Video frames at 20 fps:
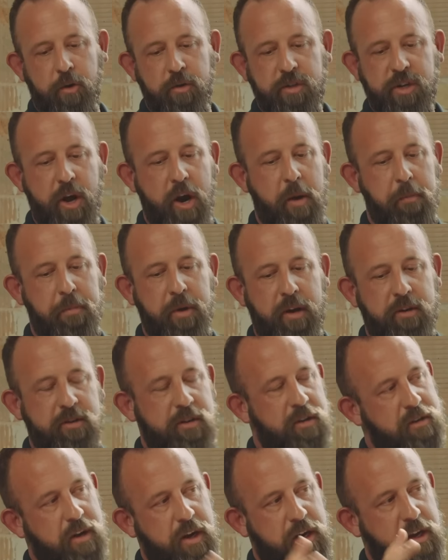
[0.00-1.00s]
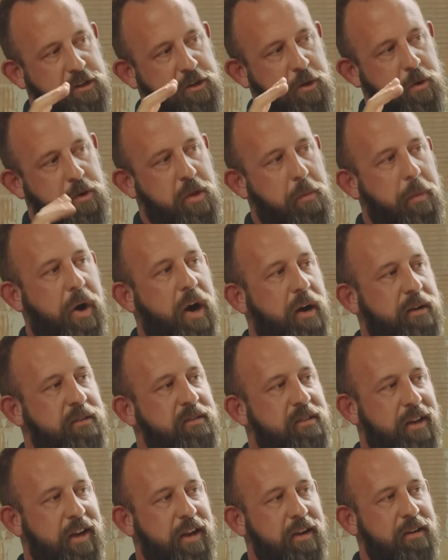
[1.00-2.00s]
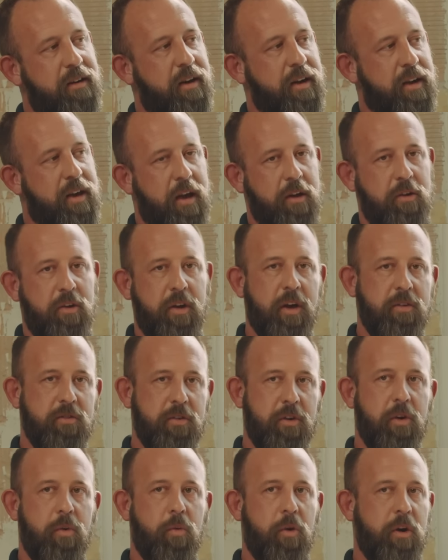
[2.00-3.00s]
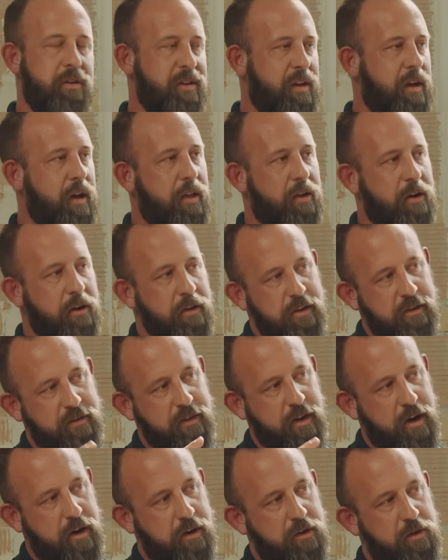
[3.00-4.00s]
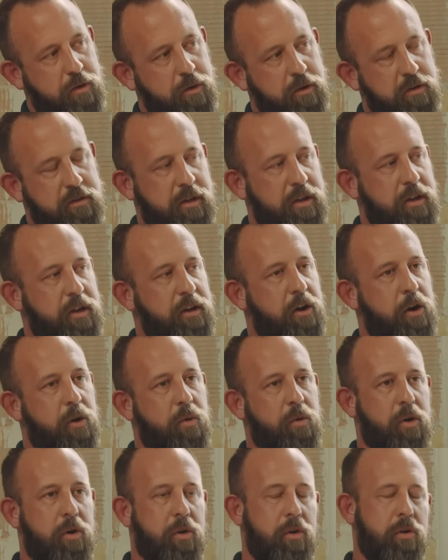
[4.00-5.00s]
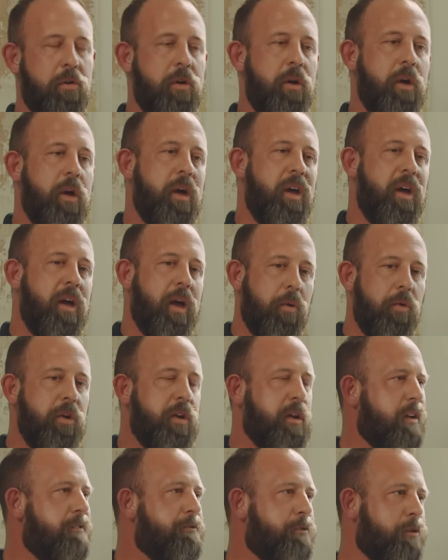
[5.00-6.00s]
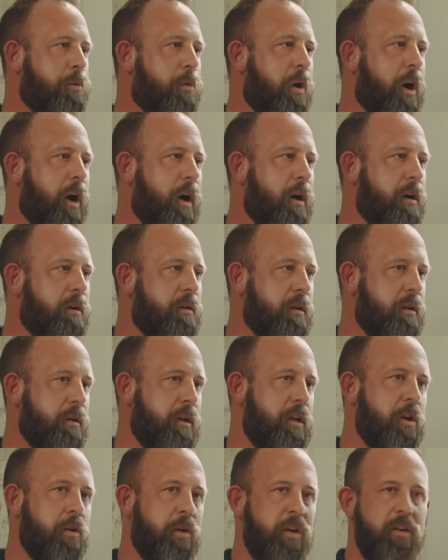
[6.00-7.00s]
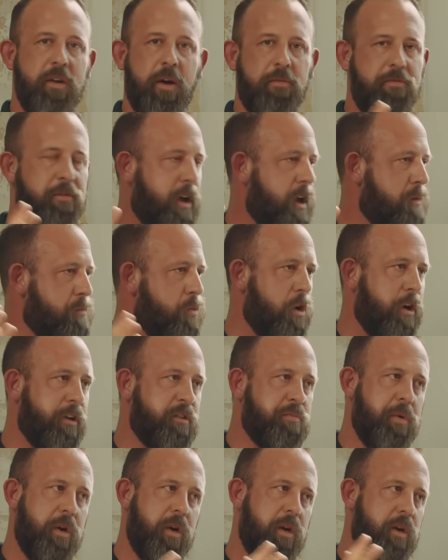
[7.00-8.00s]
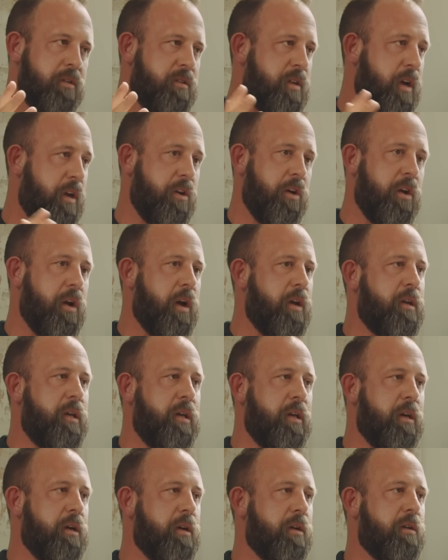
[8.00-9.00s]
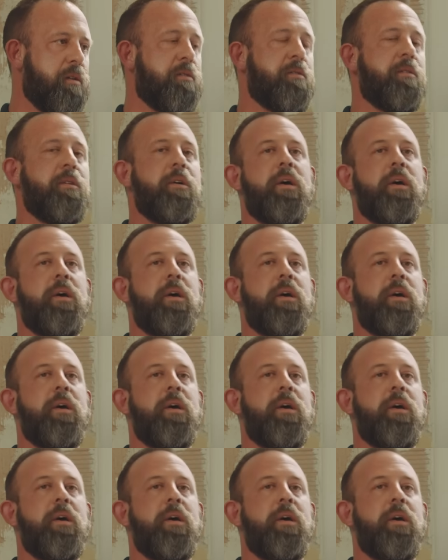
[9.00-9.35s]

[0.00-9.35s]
it was kind of pitched as like a 2-in-the-box thing. Like, hey, you guys are going to work together in this kind of dual CEO role. And we did for a while. And, he definitely had more experience, had good ideas.